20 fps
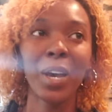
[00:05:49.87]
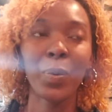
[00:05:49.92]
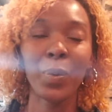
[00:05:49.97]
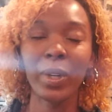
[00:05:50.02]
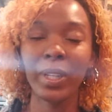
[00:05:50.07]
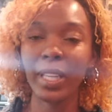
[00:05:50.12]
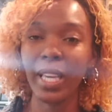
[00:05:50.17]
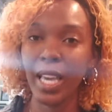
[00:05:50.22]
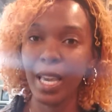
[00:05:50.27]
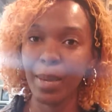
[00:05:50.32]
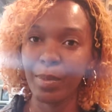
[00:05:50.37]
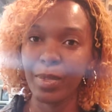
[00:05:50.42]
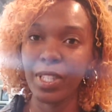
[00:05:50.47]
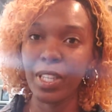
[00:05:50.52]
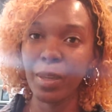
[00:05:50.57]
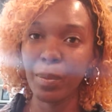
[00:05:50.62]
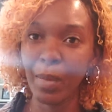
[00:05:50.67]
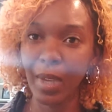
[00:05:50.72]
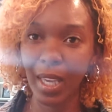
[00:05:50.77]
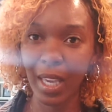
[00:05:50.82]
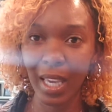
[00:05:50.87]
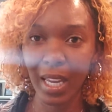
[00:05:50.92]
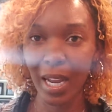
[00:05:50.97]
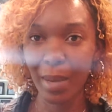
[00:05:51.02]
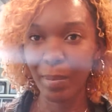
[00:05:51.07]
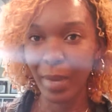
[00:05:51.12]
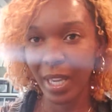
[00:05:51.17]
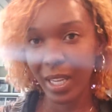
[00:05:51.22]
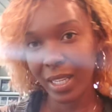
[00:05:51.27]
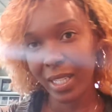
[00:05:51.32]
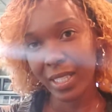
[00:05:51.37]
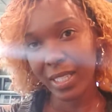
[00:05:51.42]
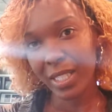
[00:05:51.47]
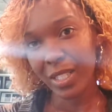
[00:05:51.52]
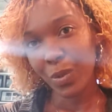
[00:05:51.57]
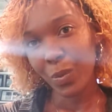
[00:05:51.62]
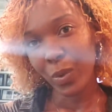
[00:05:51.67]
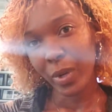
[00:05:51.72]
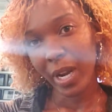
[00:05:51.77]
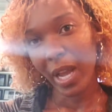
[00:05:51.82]
what came to me, and I made it
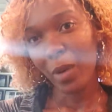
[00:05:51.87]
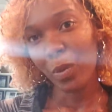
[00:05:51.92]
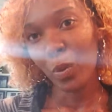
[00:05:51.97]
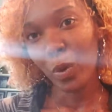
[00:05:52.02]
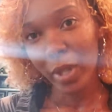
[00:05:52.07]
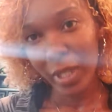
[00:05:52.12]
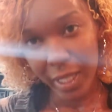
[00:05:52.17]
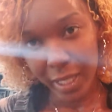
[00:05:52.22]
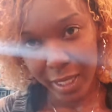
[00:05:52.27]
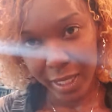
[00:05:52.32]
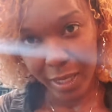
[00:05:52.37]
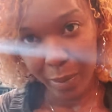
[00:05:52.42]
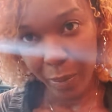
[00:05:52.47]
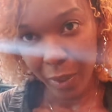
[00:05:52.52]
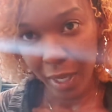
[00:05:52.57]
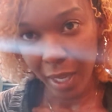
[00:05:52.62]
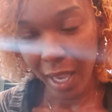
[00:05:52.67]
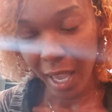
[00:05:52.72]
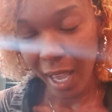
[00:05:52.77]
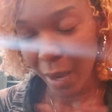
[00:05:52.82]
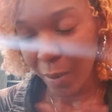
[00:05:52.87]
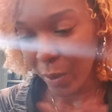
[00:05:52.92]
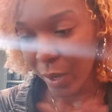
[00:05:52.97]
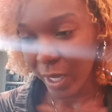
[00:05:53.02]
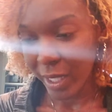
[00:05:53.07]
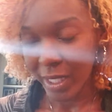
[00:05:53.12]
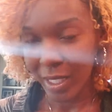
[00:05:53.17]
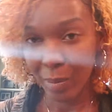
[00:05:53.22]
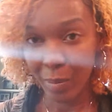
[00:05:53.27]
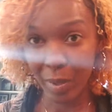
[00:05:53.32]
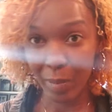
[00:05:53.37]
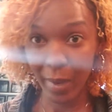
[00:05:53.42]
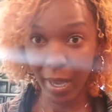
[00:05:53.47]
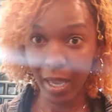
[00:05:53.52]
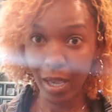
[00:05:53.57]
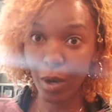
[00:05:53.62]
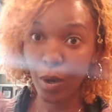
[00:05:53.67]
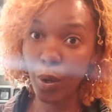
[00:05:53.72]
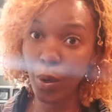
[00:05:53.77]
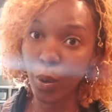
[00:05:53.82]
into what I wanted to be. I wanted to be
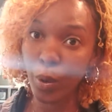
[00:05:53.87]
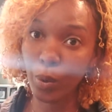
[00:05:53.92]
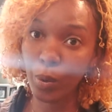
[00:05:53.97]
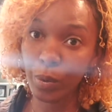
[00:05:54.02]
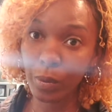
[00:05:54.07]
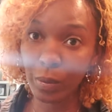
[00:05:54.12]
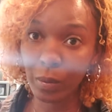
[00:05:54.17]
made whole.